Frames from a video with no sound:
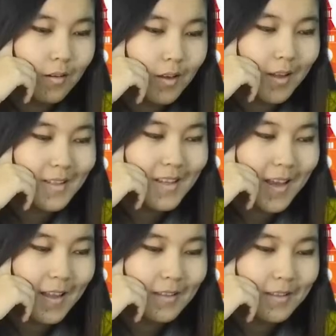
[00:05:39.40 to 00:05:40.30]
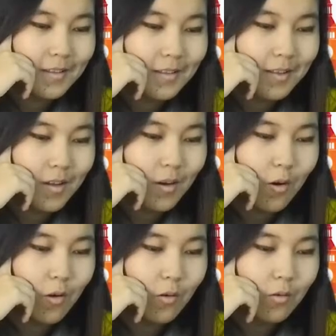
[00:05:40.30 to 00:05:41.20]
at the end,
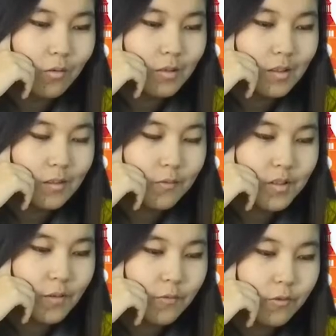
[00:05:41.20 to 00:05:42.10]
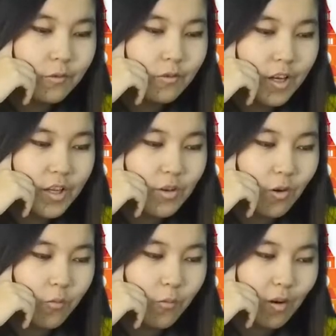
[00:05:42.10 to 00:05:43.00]
or with a full range
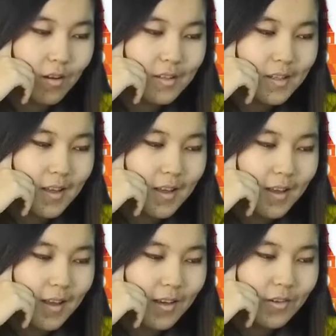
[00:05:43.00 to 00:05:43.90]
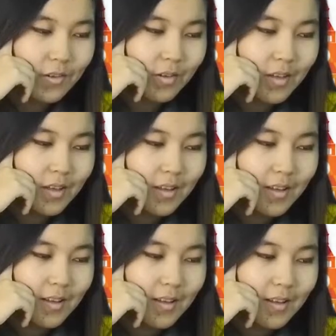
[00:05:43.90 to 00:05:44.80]
of vocals. Actually,
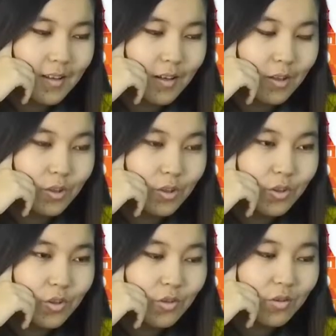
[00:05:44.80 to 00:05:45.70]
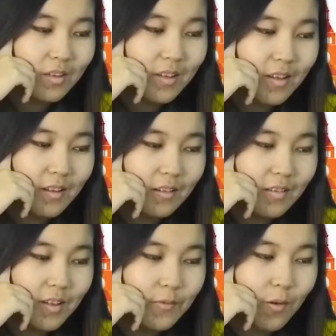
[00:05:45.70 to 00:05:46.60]
you should
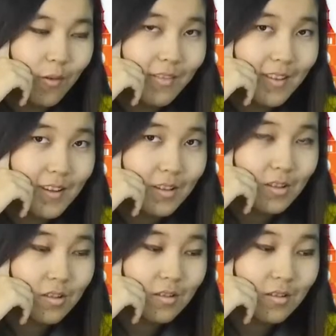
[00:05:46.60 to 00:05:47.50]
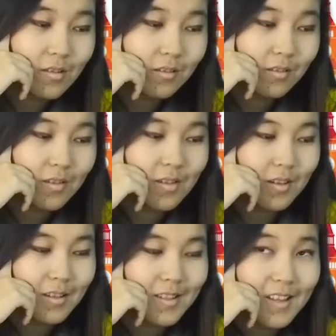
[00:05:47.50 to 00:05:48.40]
leave only to
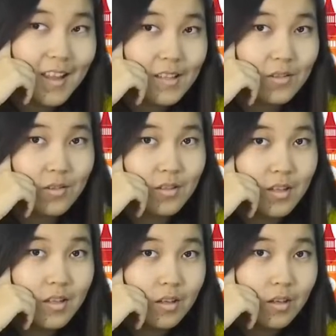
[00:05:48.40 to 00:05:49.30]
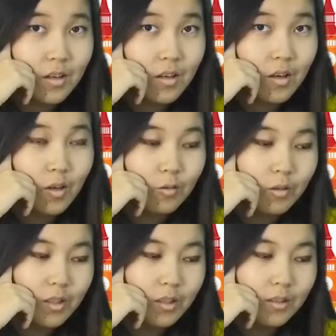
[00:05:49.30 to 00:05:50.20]
the last to sing
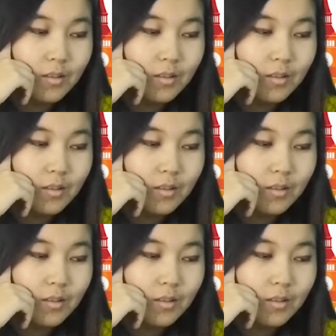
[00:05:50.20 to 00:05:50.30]
or